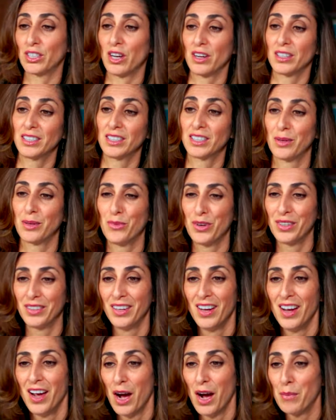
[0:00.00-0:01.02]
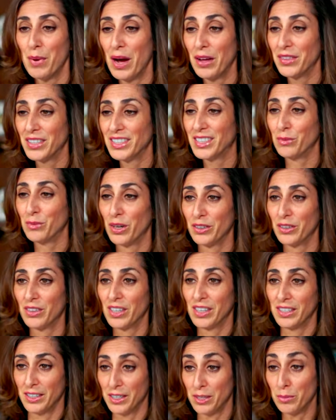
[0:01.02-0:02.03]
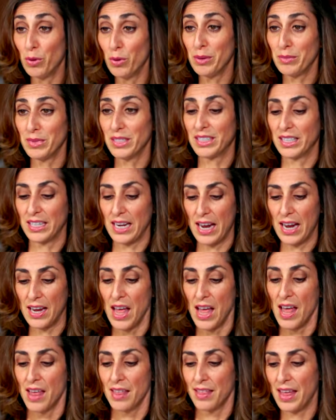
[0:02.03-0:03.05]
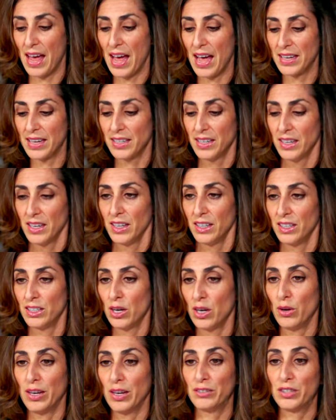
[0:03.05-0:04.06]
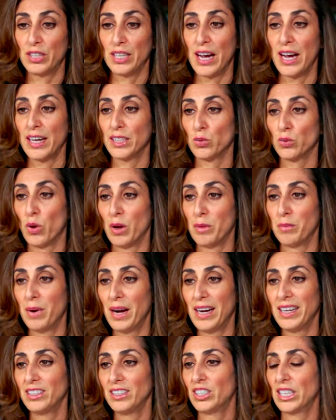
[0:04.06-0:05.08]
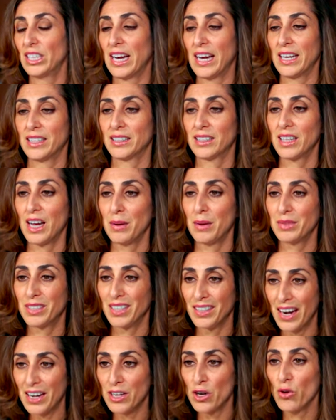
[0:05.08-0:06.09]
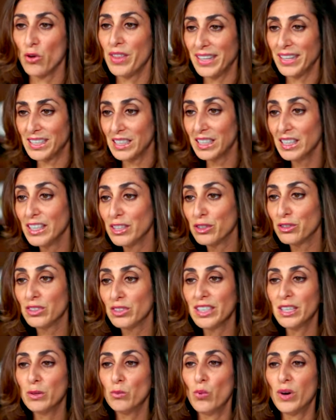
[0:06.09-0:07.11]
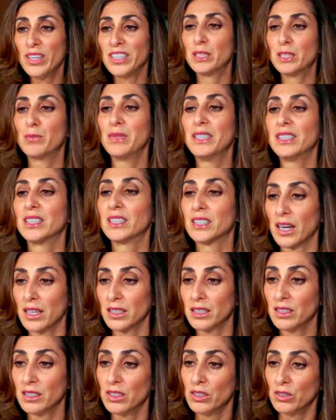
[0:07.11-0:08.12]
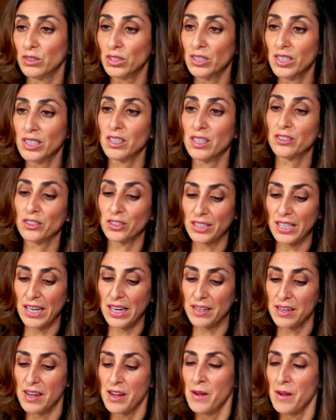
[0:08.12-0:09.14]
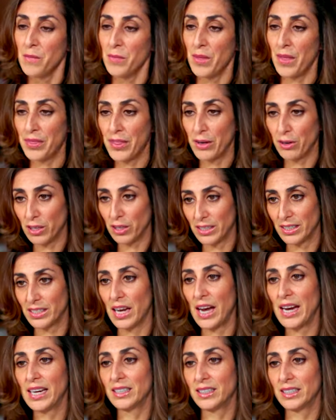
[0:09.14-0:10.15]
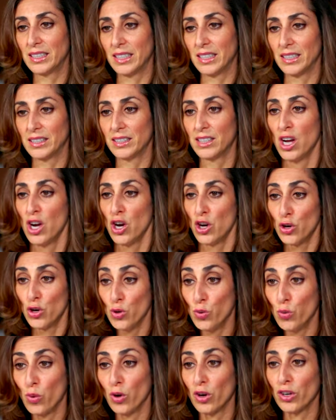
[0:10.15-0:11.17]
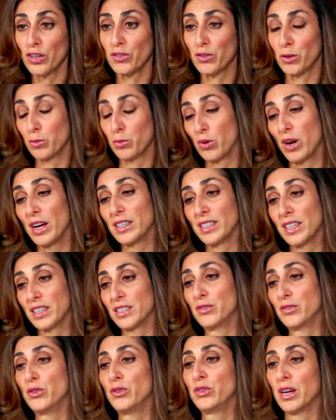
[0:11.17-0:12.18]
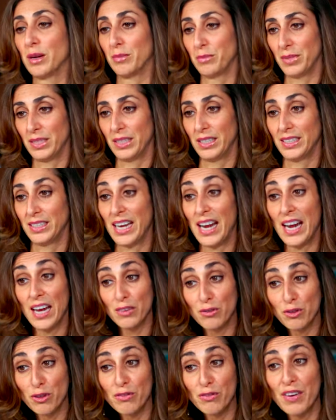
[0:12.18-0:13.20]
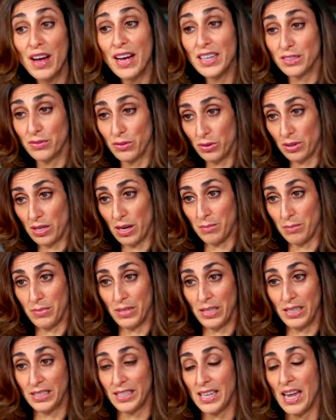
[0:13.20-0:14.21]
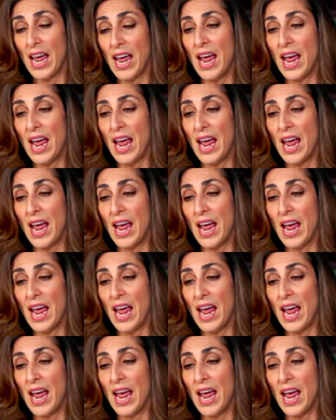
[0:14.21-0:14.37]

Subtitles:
talking to someone about this in an appointment today, that, you know, if she has one bite, she can't stop. I said, I know, that's literally what it's been designed to do. You need to understand that there are scientists who work for processed food companies and for fast food companies,